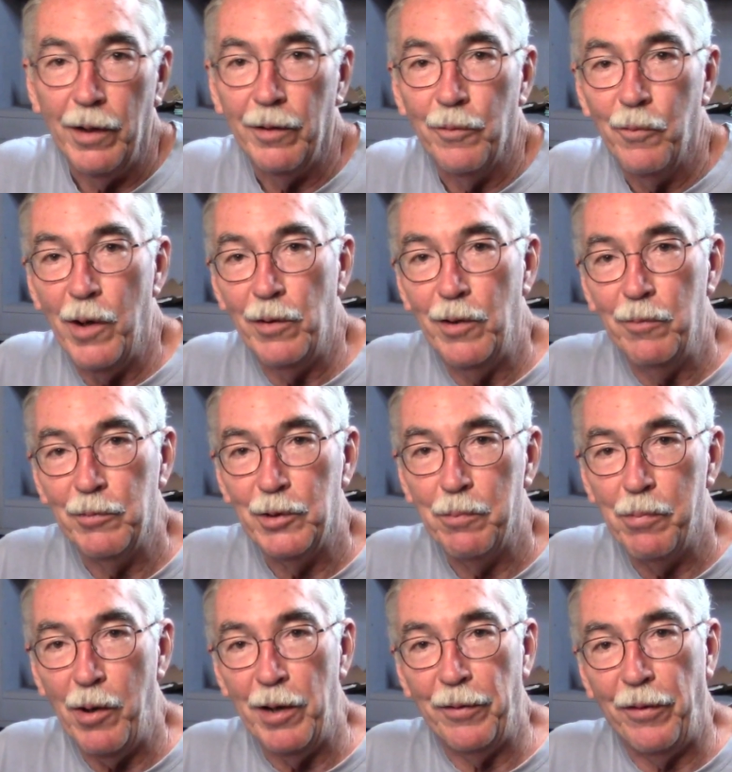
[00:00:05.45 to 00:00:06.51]
and welcome to
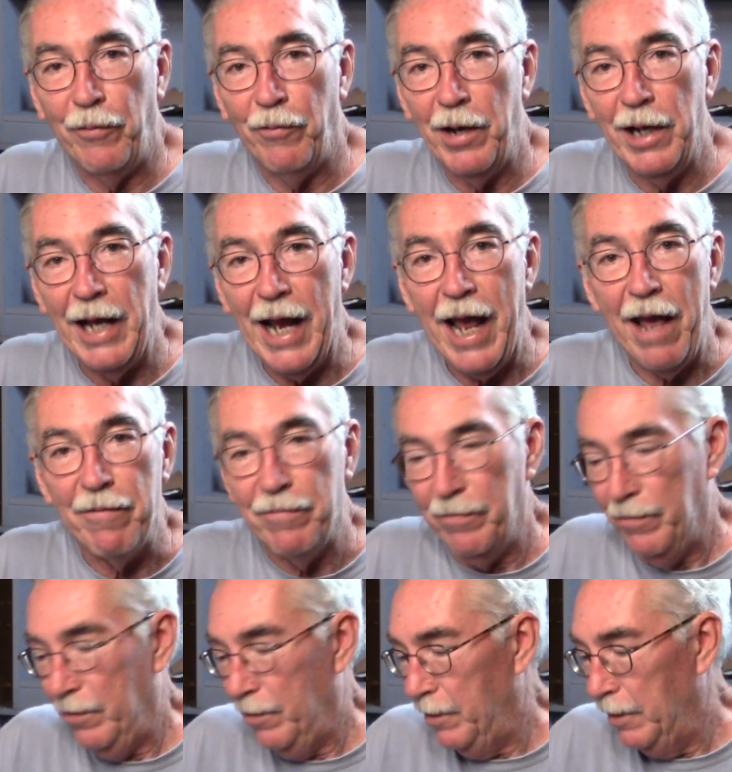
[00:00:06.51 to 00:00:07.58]
part 3.5.
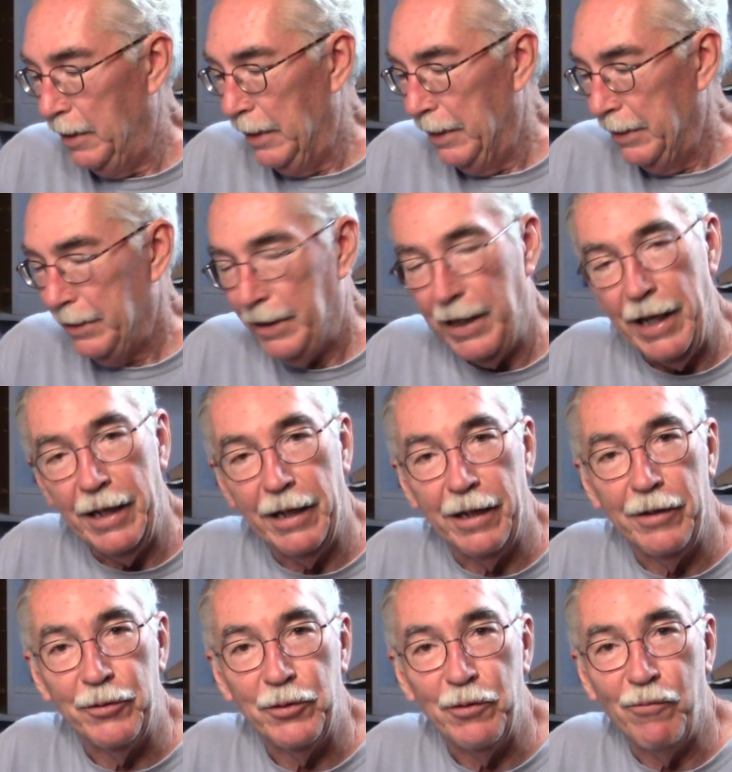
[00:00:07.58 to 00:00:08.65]
Today
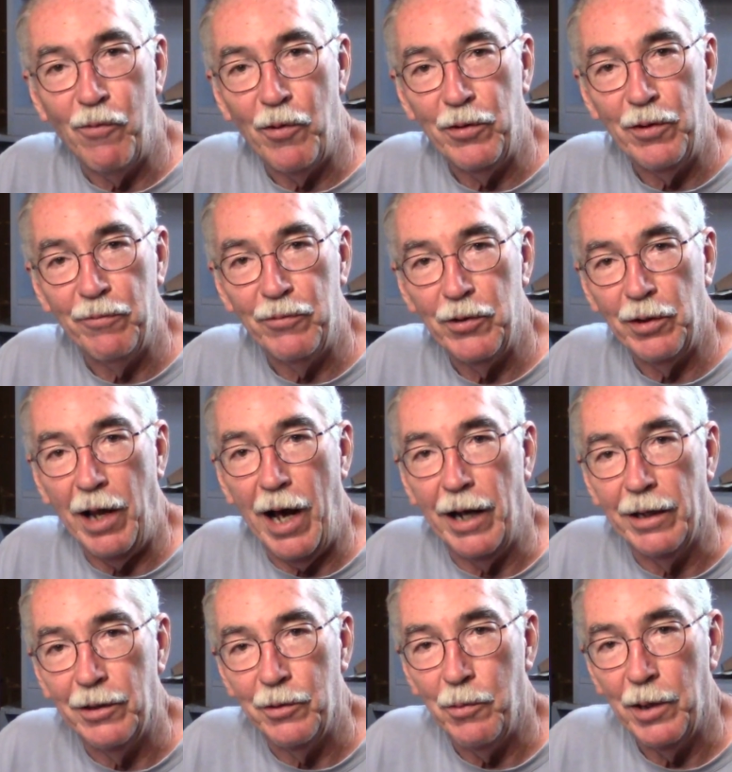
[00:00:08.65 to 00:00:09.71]
is the 4th of July
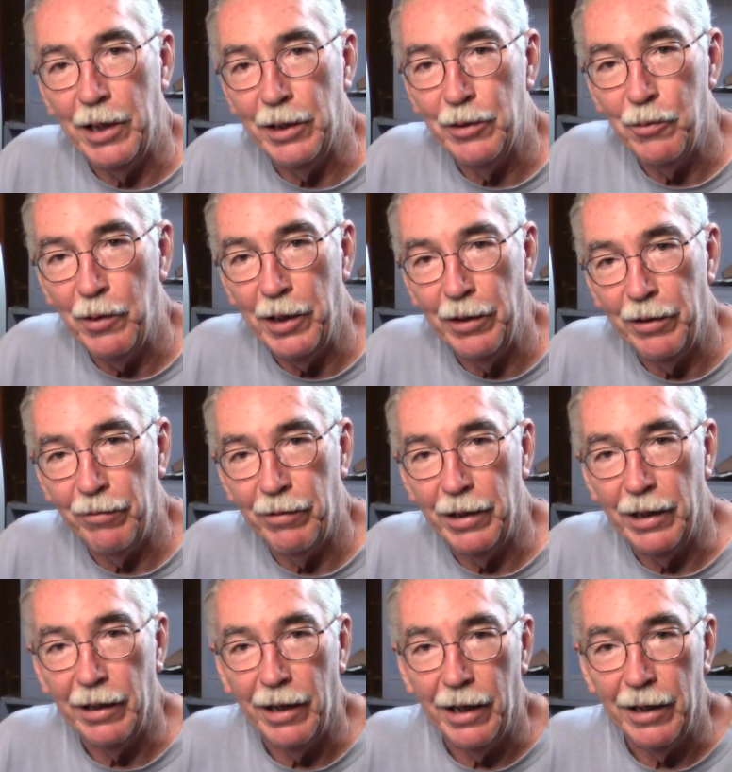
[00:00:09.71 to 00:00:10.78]

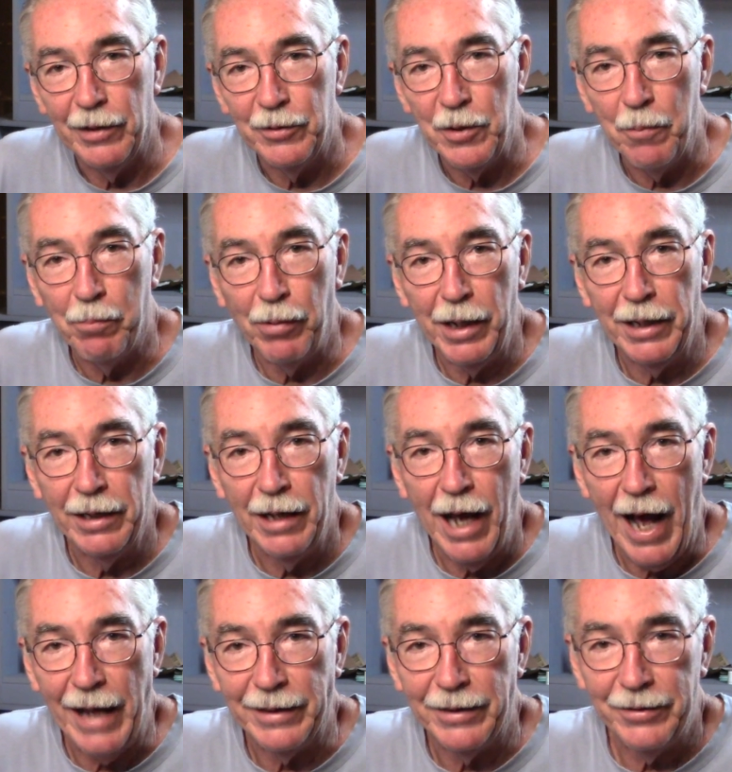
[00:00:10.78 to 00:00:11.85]
2023 and it's a bright,
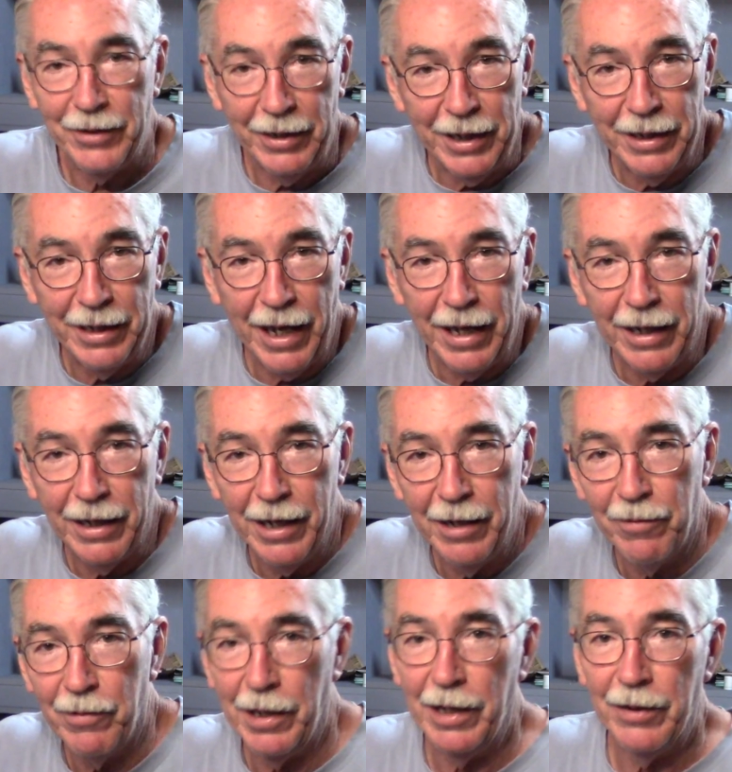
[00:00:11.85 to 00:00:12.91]
hot, sunny day
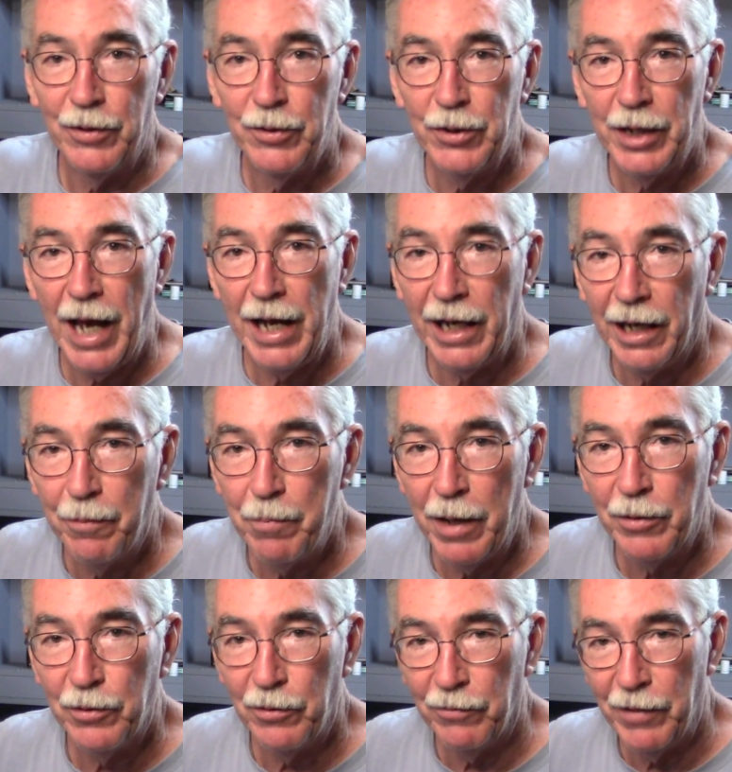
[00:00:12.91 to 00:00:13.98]
here in Scannick,
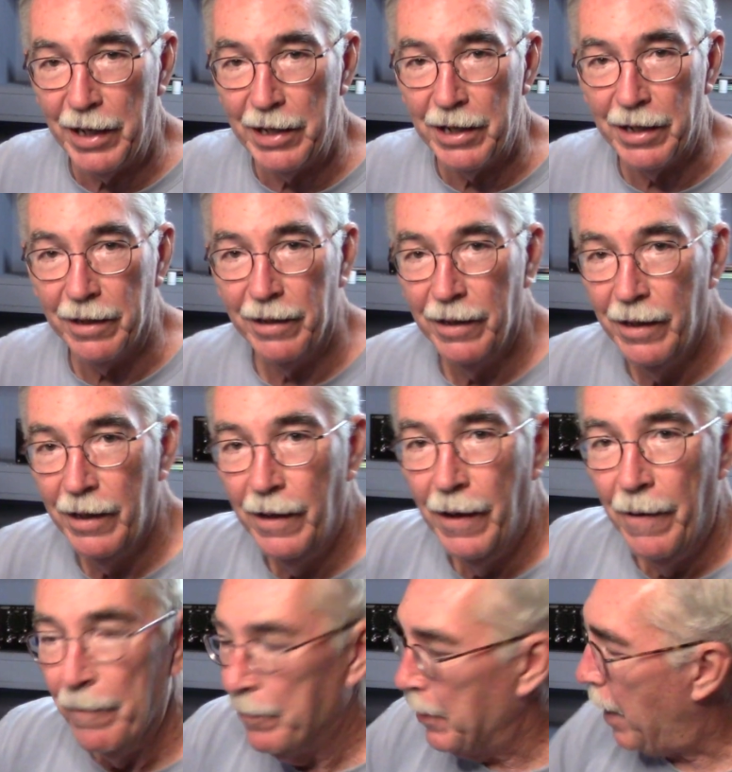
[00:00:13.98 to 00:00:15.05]
Pennsylvania.
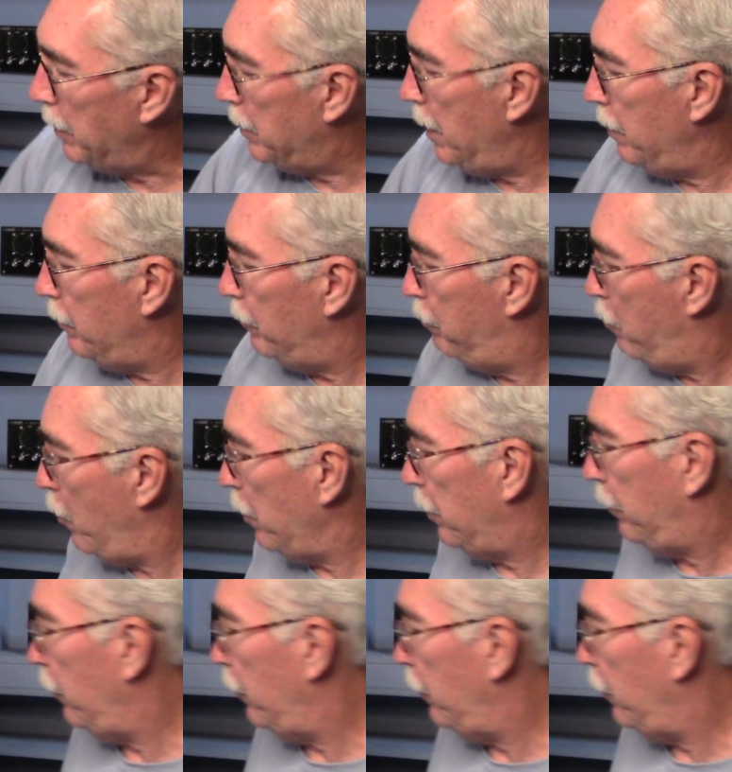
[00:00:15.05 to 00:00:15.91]
At the end of part